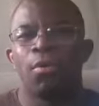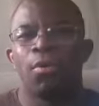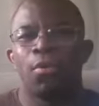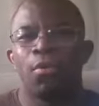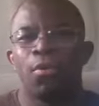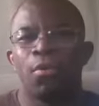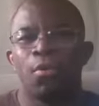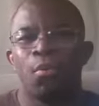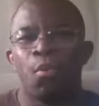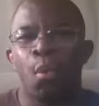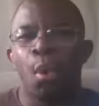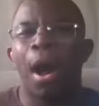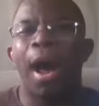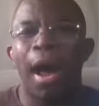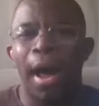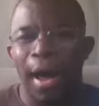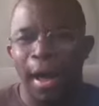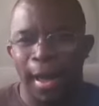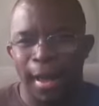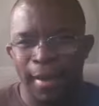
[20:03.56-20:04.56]

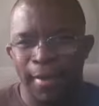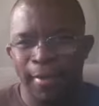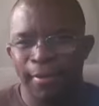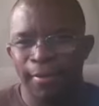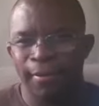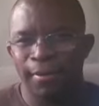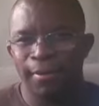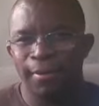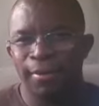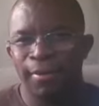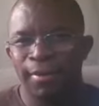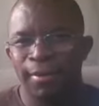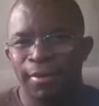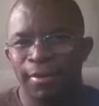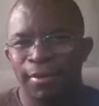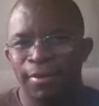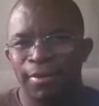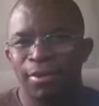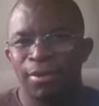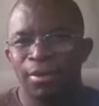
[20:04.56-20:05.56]
why
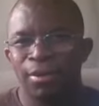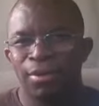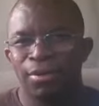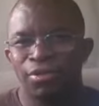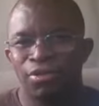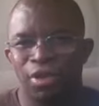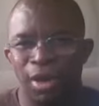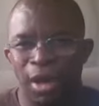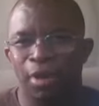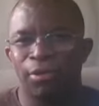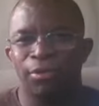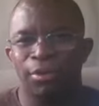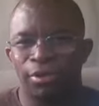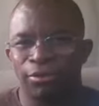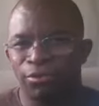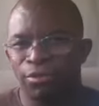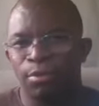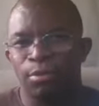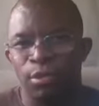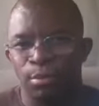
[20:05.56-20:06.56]
Sheldon
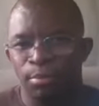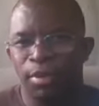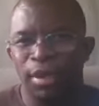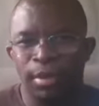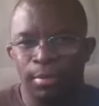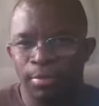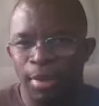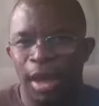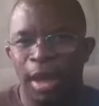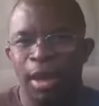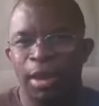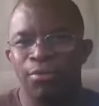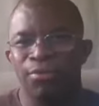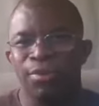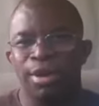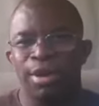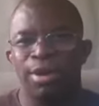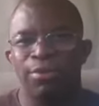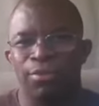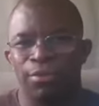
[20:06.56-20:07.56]
from the Big Bang, when
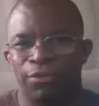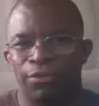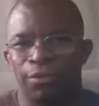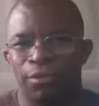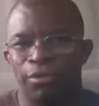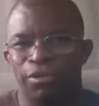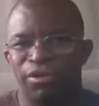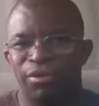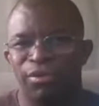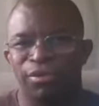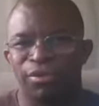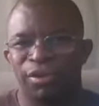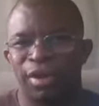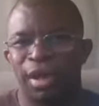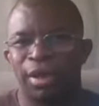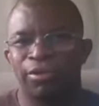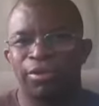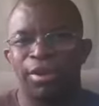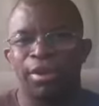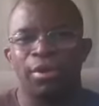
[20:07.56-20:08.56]
he referred to
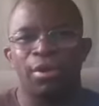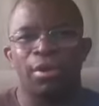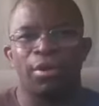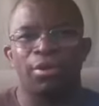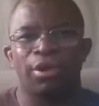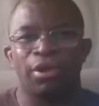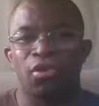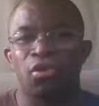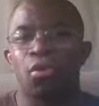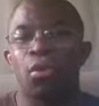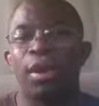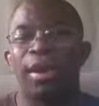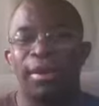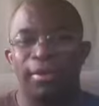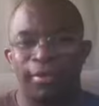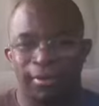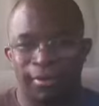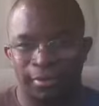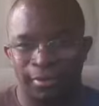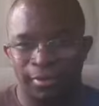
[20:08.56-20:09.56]
sex, he called it
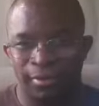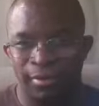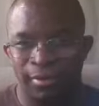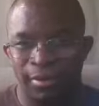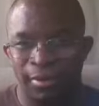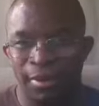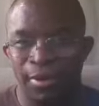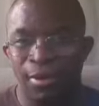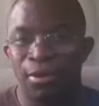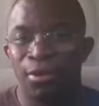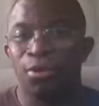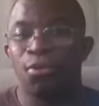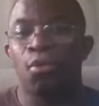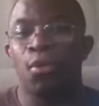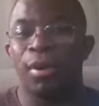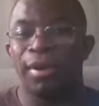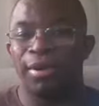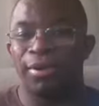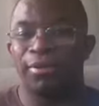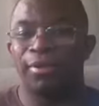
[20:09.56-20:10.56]
coitus.
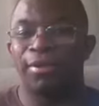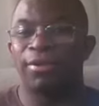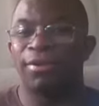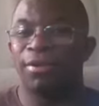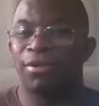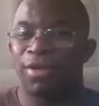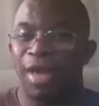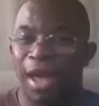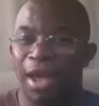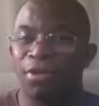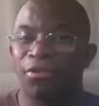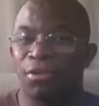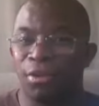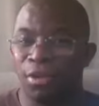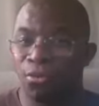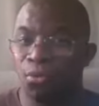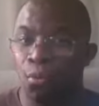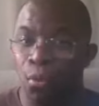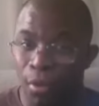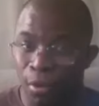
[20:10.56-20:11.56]
Coitus is a tantric
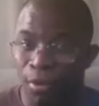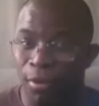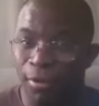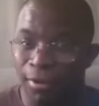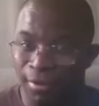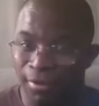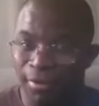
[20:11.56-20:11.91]
word.